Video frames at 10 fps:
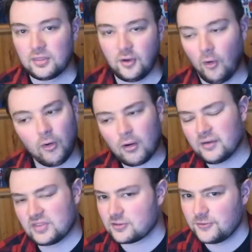The horror
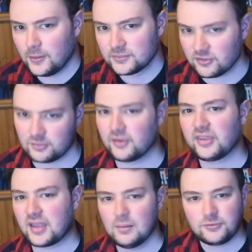in this film doesn't
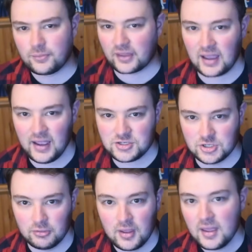really come from the
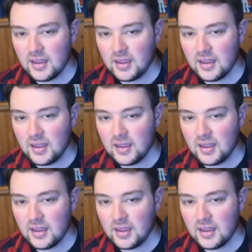kaiju.